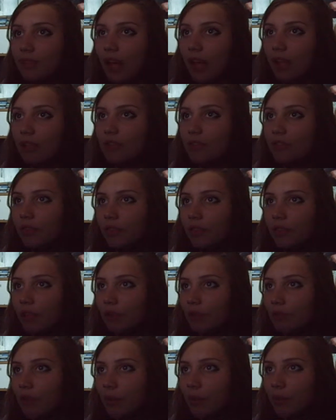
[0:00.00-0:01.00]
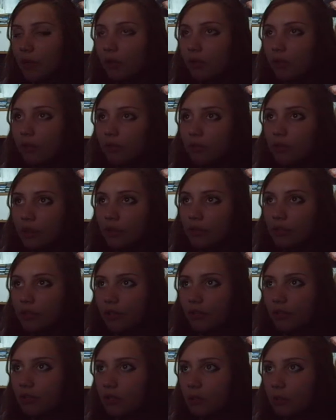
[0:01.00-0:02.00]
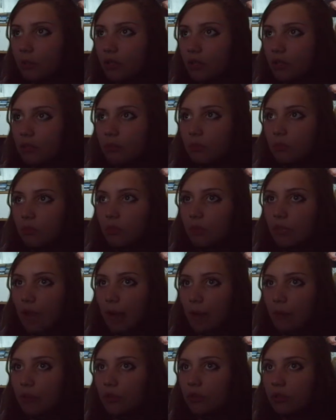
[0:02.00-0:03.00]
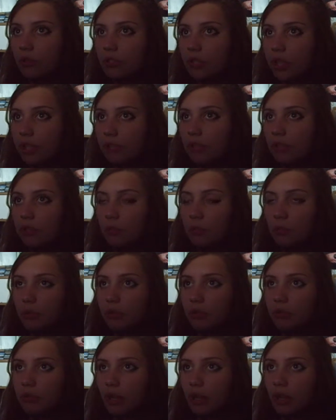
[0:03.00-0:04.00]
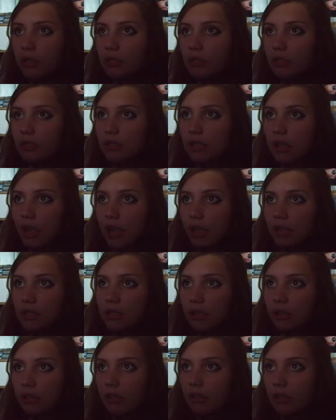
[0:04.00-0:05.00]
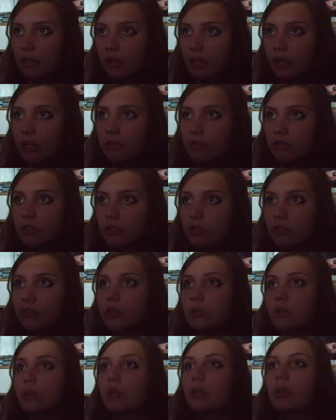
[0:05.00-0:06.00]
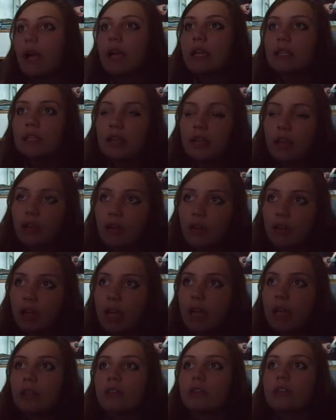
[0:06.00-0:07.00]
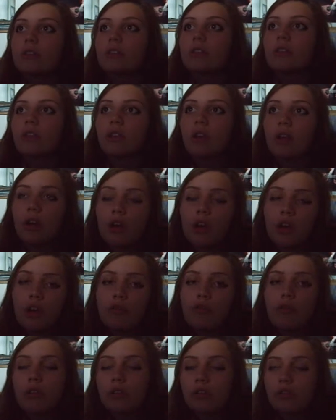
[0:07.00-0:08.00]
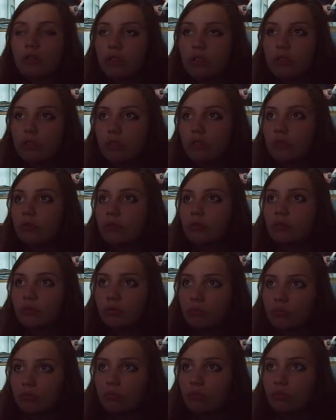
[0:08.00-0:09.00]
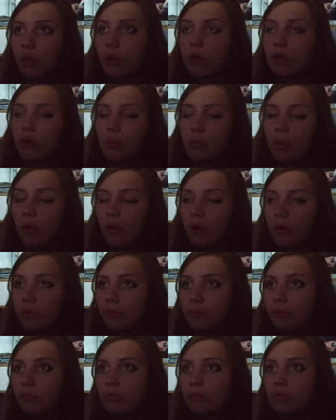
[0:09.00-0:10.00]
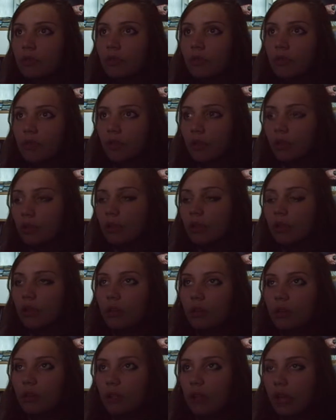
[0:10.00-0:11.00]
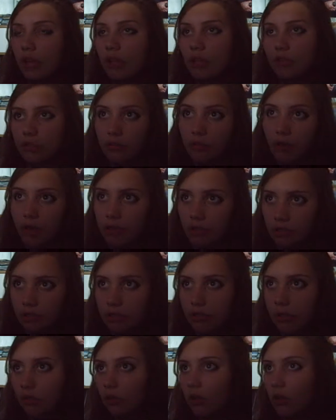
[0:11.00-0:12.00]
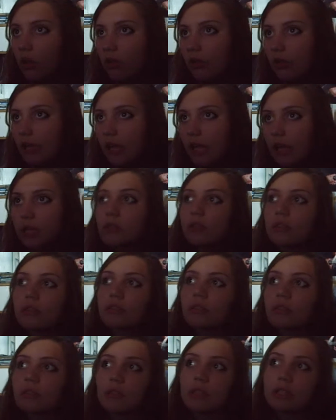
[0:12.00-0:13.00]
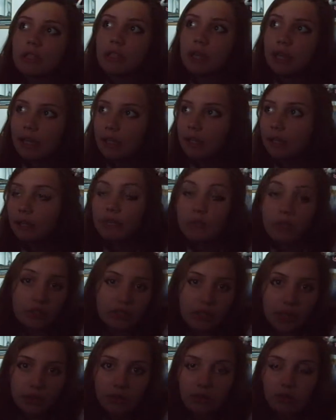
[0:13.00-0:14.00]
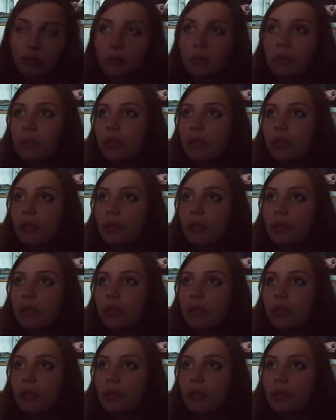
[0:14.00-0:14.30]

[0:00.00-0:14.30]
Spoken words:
Alice fell down the rabbit hole, found herself a new person. Cameron, Teddy in a blue dress, eyes like hurricanes reaching for the moon. Eyes like hurricanes. Friend Kristen wrote her a poem, Yes, Your Eyes Are Still the Hurricanes, and it's like I live in the centre.